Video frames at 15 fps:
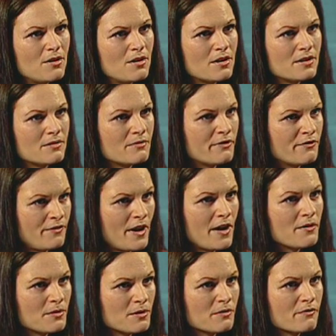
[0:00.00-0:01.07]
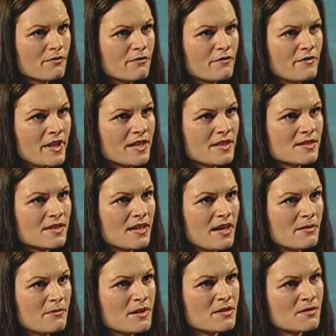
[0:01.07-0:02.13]
on referral fees
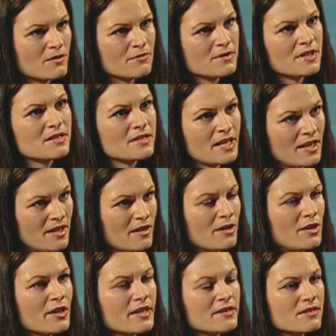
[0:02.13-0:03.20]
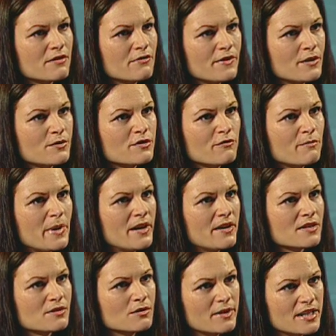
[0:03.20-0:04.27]
there, which obviously is taking a look into the field of
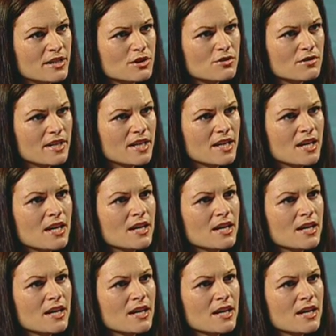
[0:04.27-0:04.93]
personal injury.